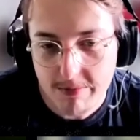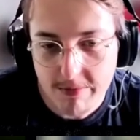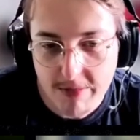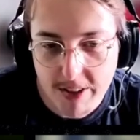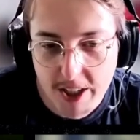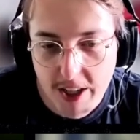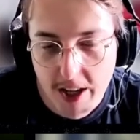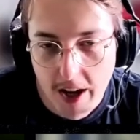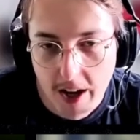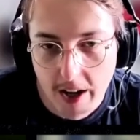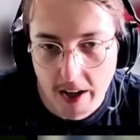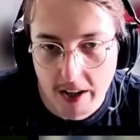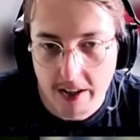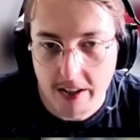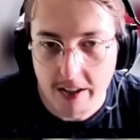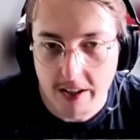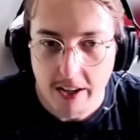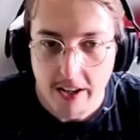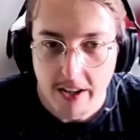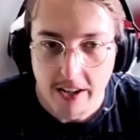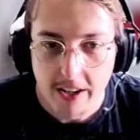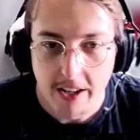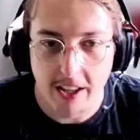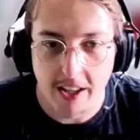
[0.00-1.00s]
kick
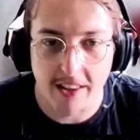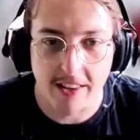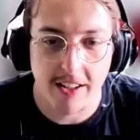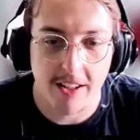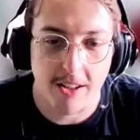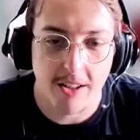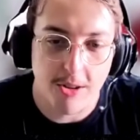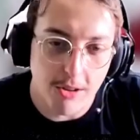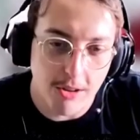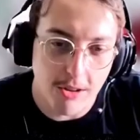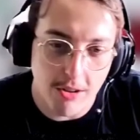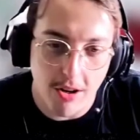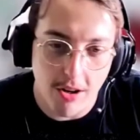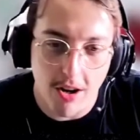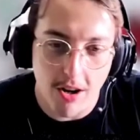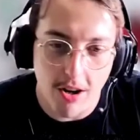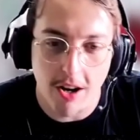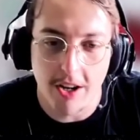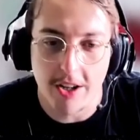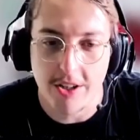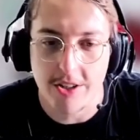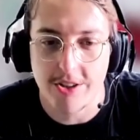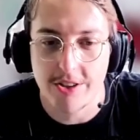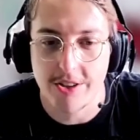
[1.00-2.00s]
and then you
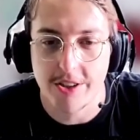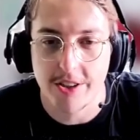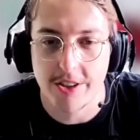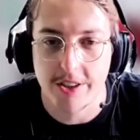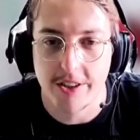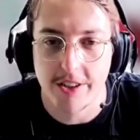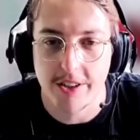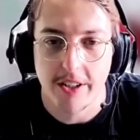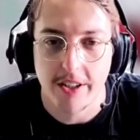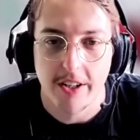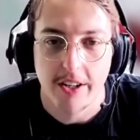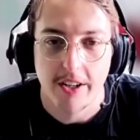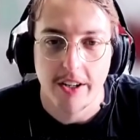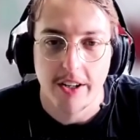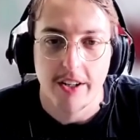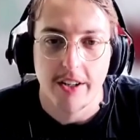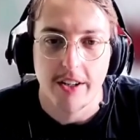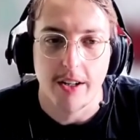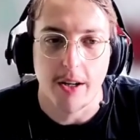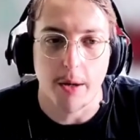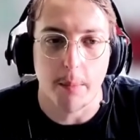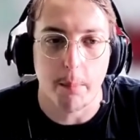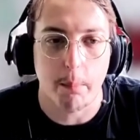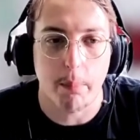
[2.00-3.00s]
dodge a
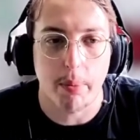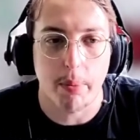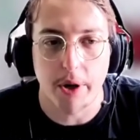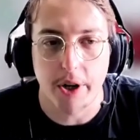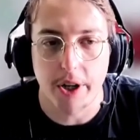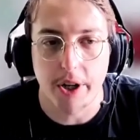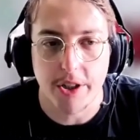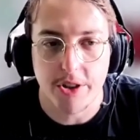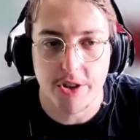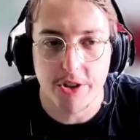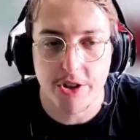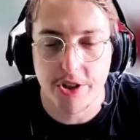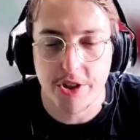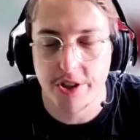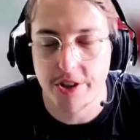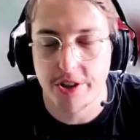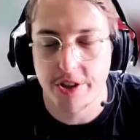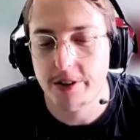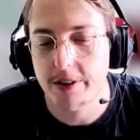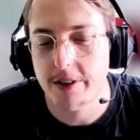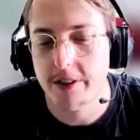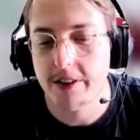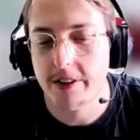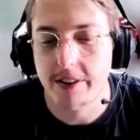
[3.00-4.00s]
punch.
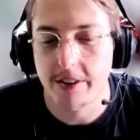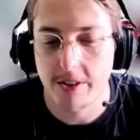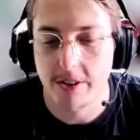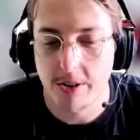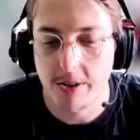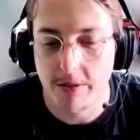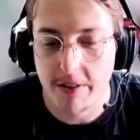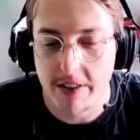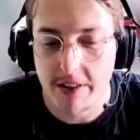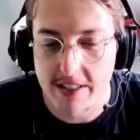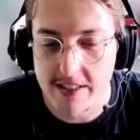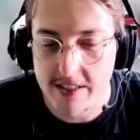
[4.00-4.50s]
We're